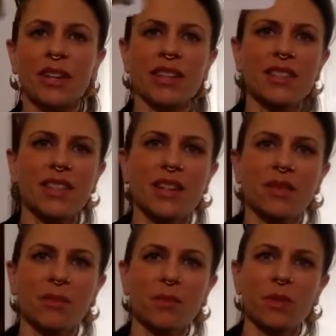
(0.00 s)
That's
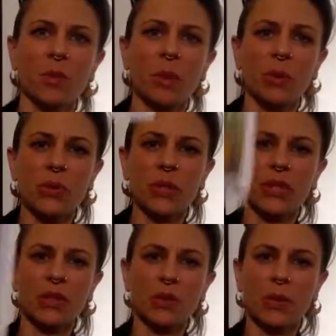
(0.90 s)
like
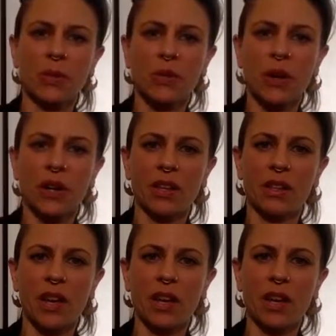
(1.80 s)
supposedly the sweetest card in
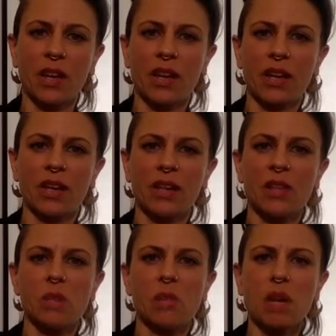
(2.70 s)
the deck.
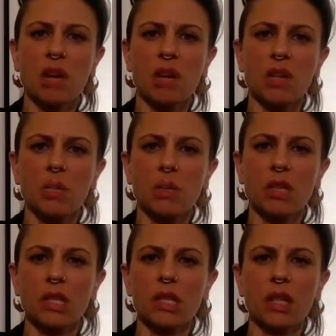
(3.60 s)
It's a marriage, but
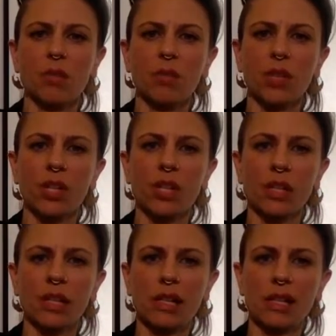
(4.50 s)
it's a
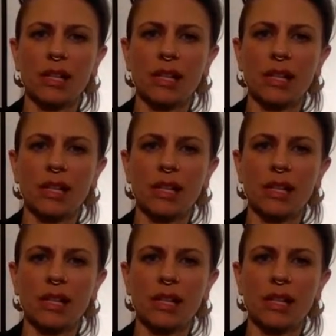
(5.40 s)
celebration.